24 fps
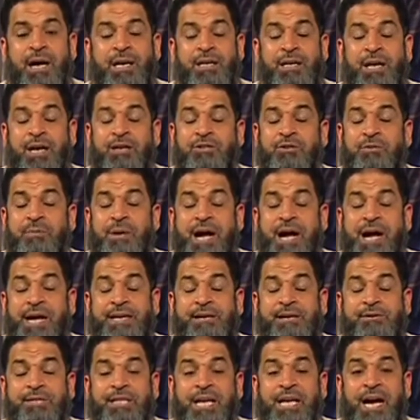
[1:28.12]
Allah
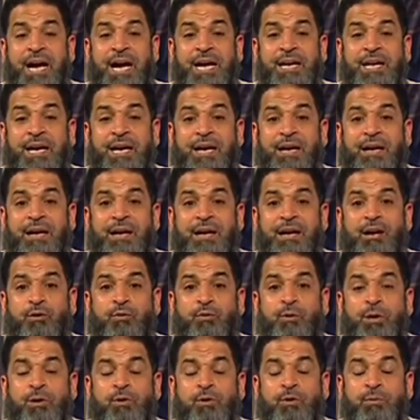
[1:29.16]
subhanahu wa ta'ala
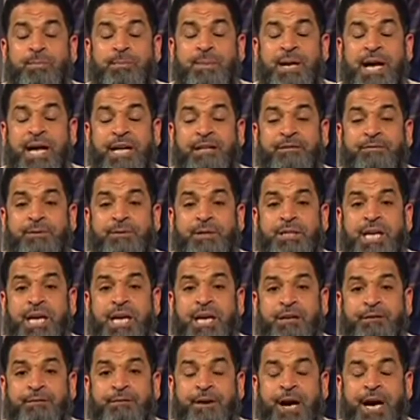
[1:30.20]
will command for the
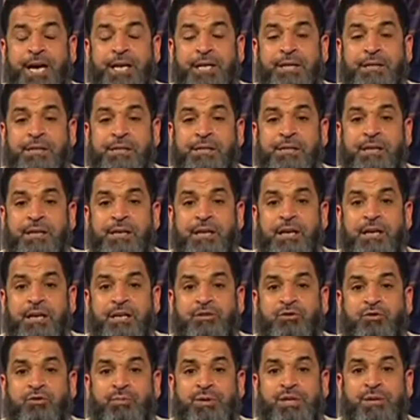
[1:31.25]
hellfire
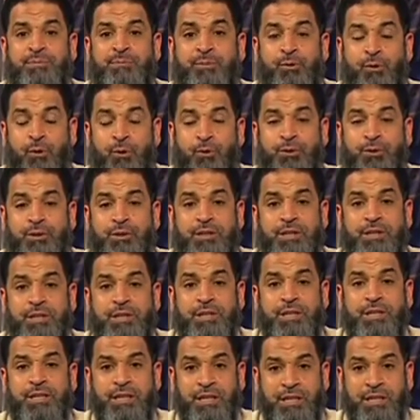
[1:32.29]
to be brought
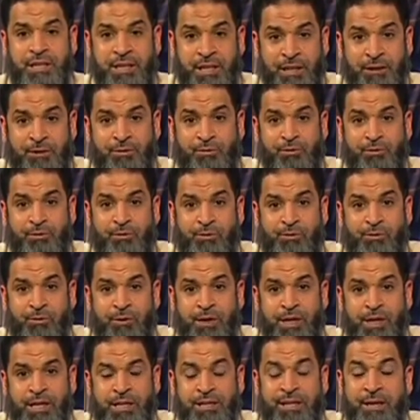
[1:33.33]
into
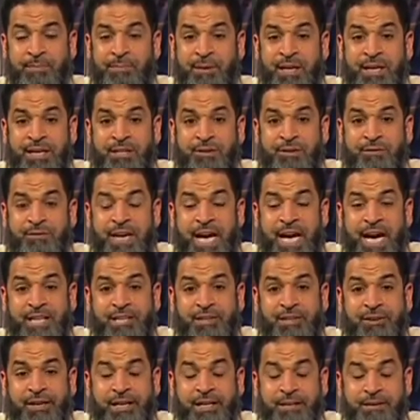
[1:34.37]
the place of
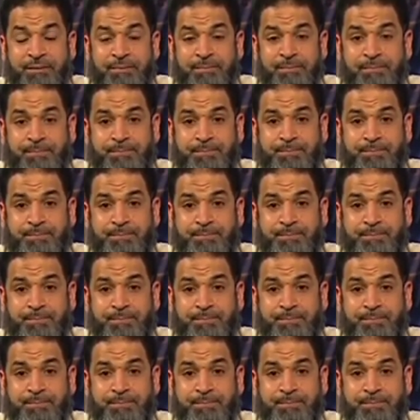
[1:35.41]
gathering.